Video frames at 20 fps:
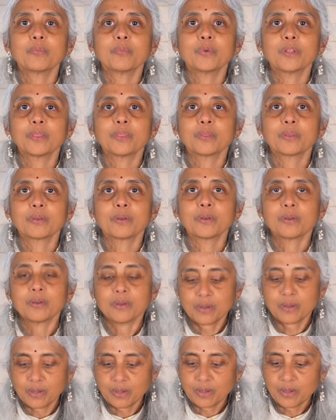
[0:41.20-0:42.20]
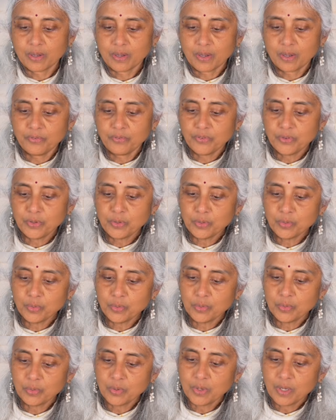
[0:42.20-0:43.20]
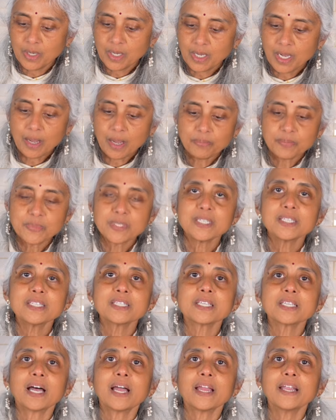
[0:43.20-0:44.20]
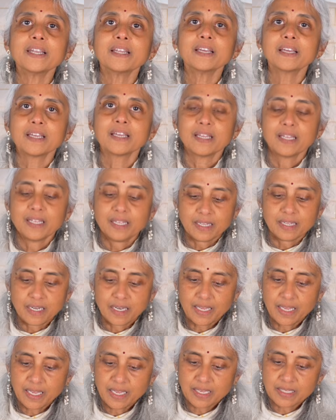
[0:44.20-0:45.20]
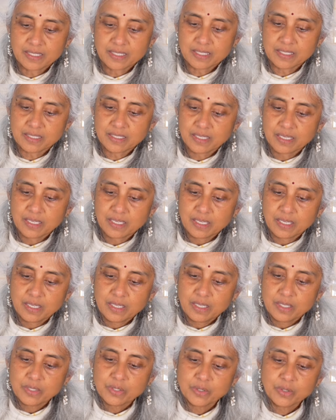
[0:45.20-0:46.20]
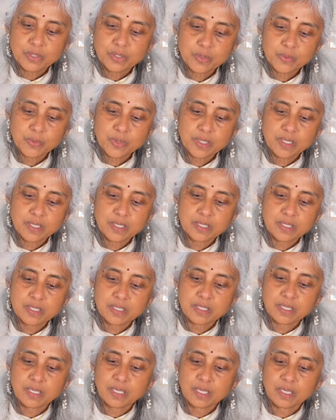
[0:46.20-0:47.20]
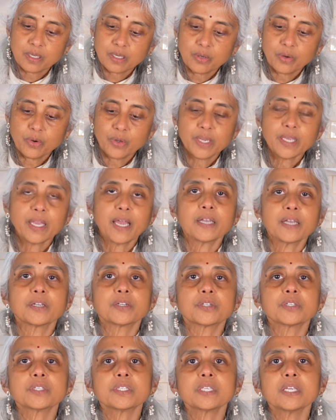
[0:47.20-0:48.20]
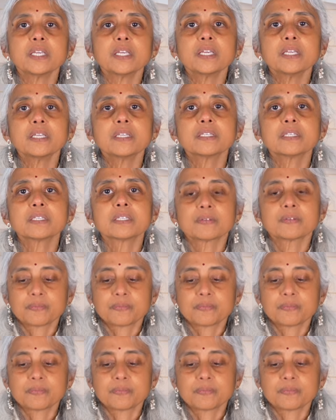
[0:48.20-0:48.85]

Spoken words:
with a few cups inside that has. So this one is the coriander seeds.